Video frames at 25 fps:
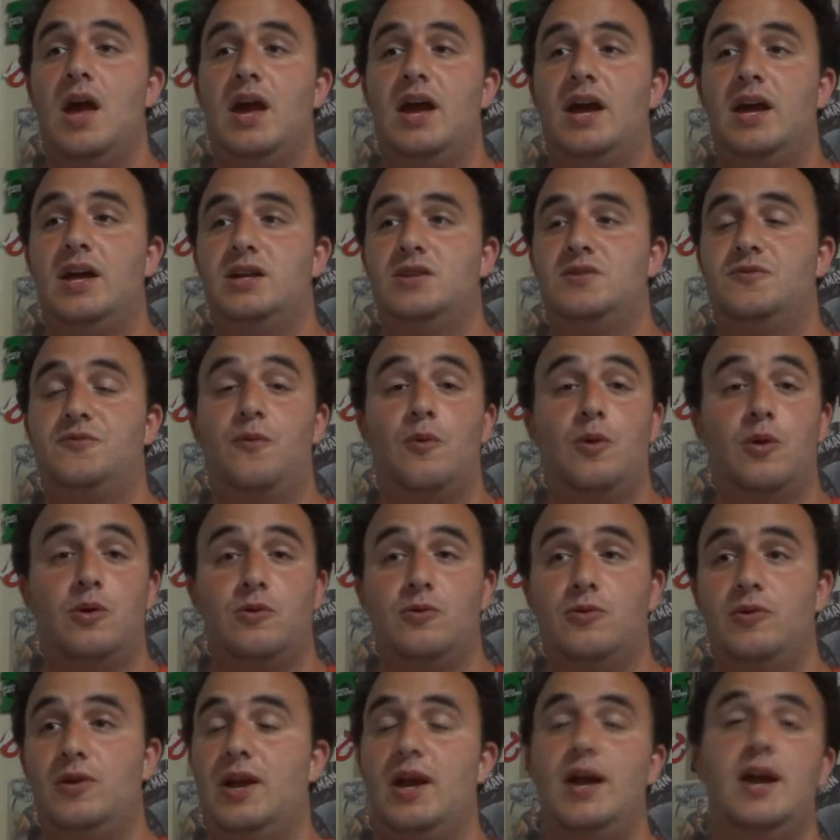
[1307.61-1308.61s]
It's for
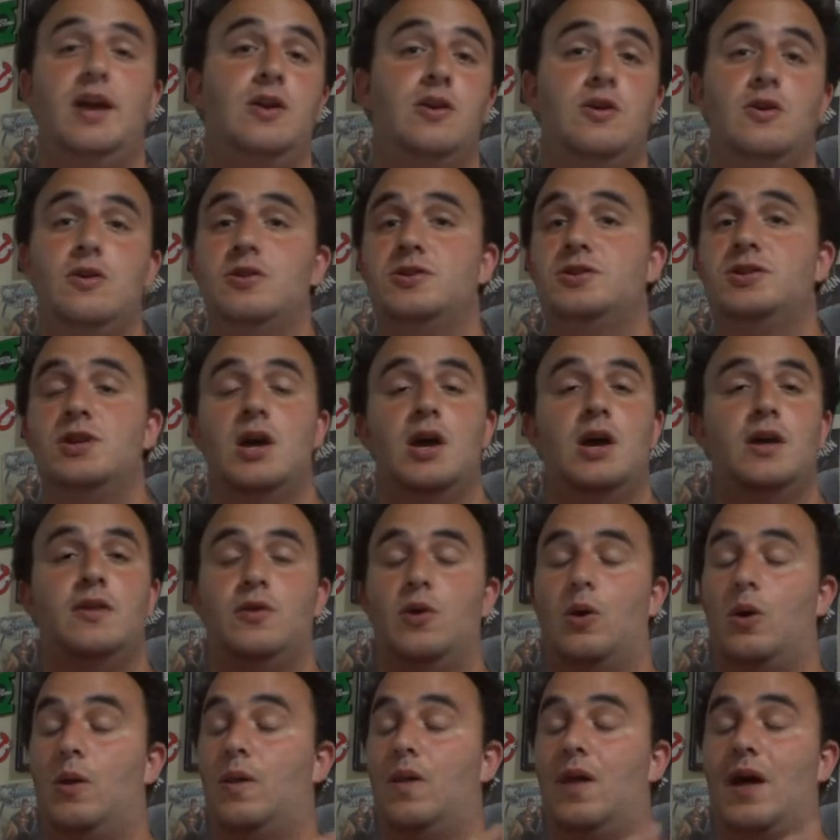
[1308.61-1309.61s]
creators.
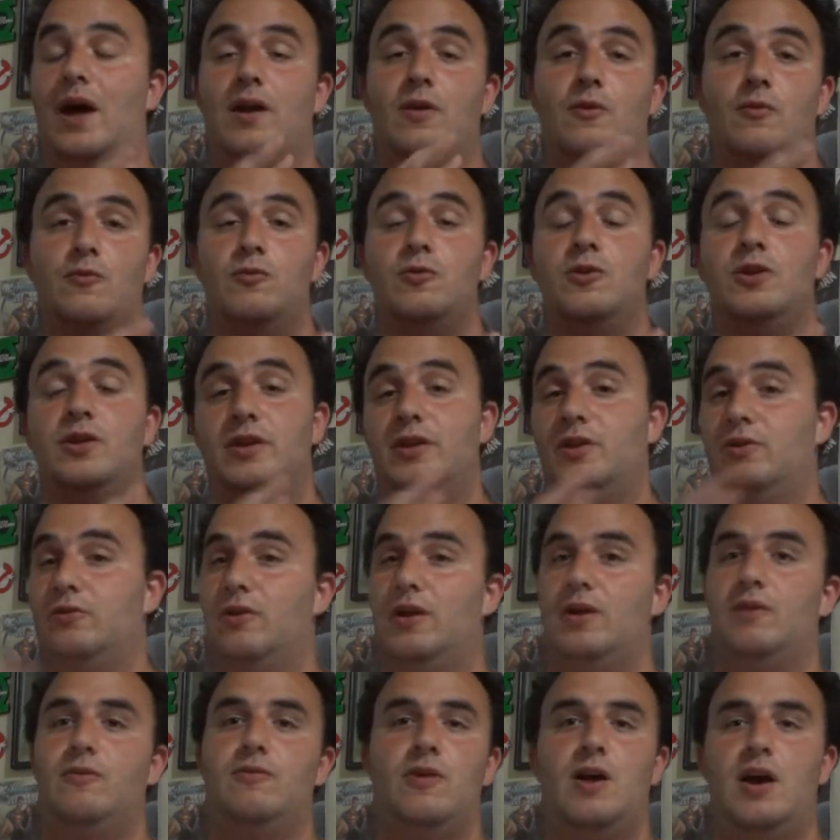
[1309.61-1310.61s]
There are a lot of really
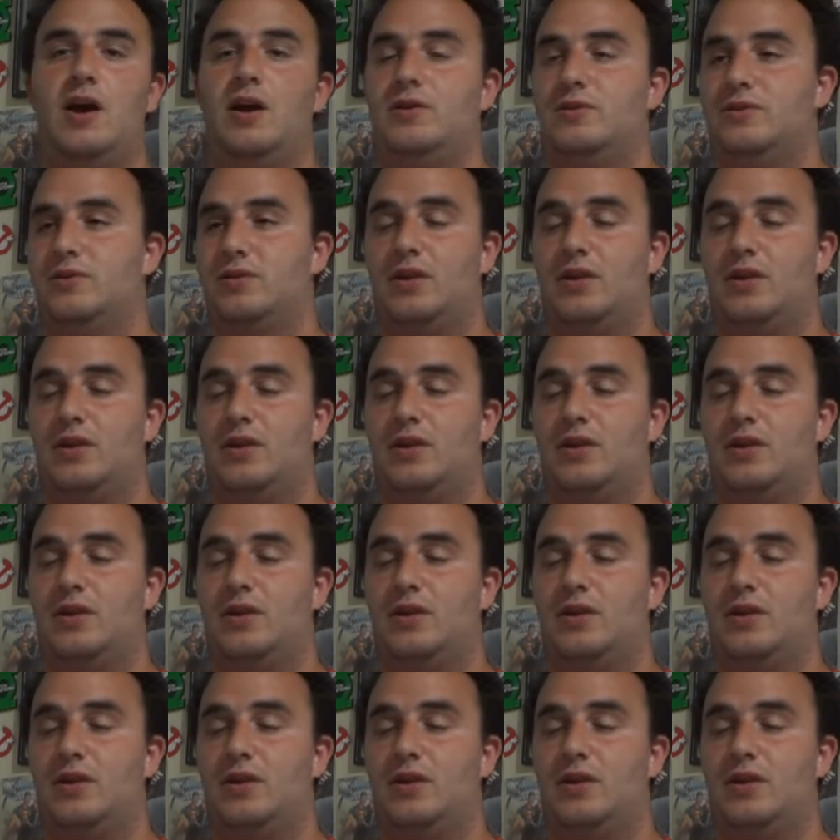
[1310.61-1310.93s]
great writers,